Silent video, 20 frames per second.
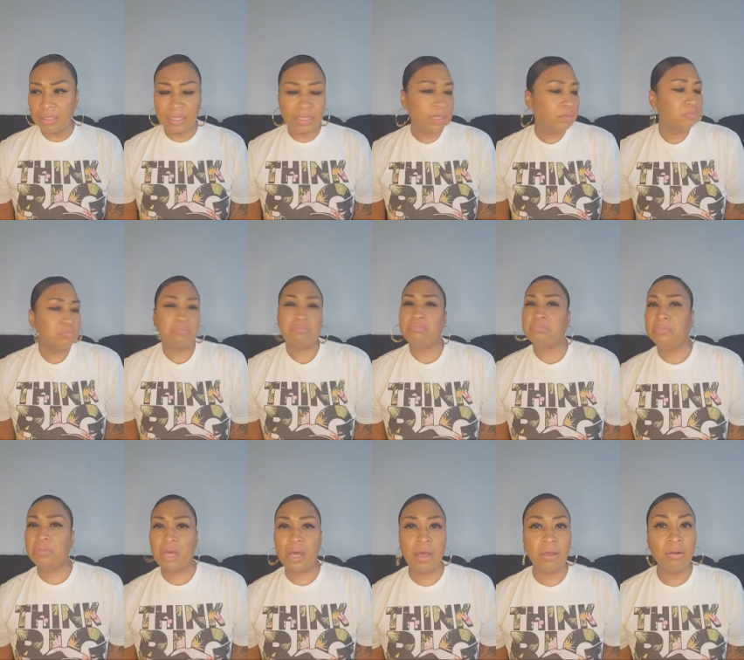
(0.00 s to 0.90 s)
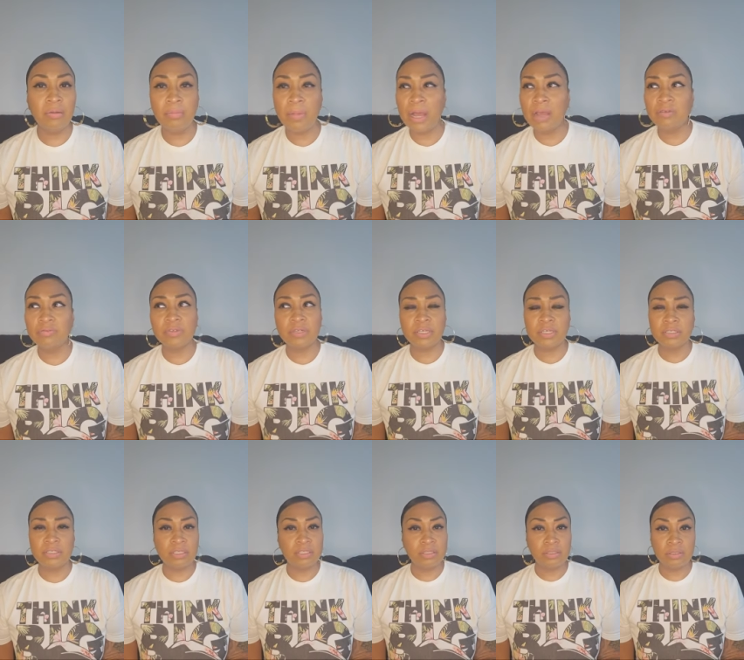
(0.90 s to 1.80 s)
there, I don't mind fucking
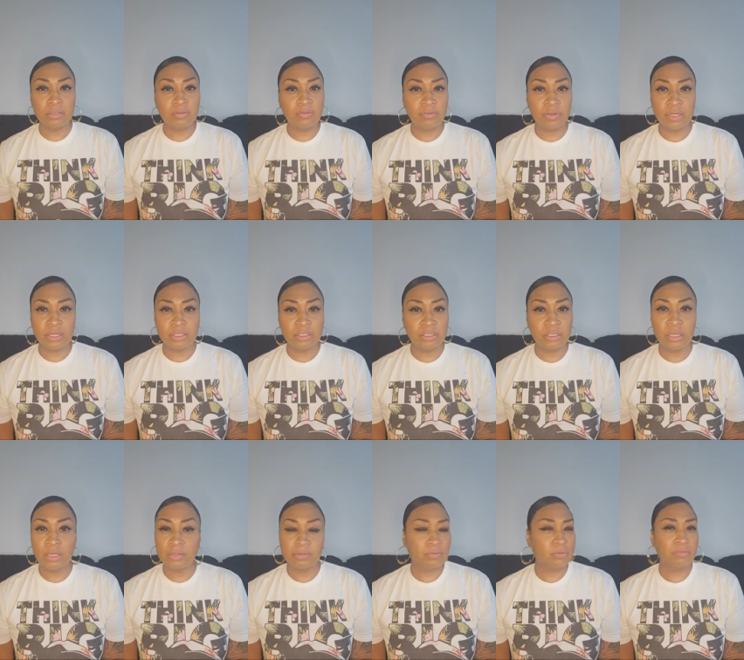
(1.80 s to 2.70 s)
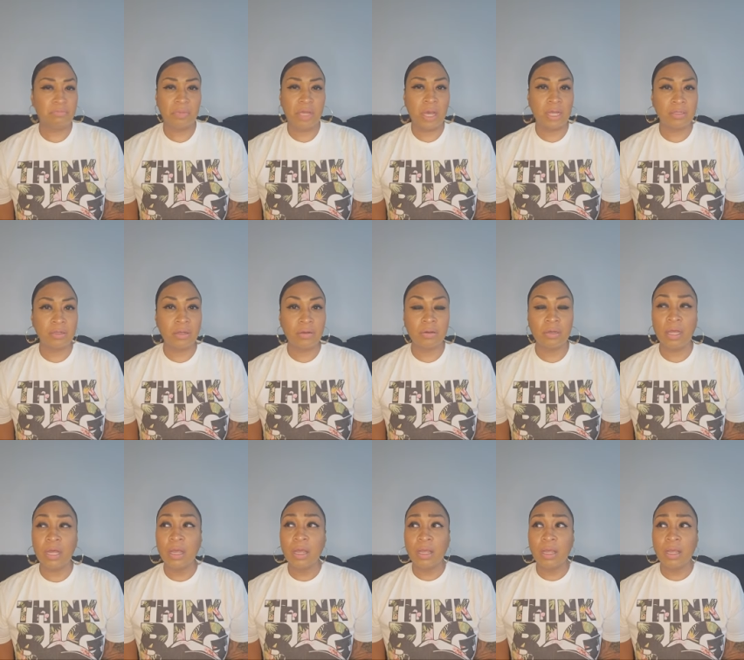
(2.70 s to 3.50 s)
teaching you fucking shit. I don't.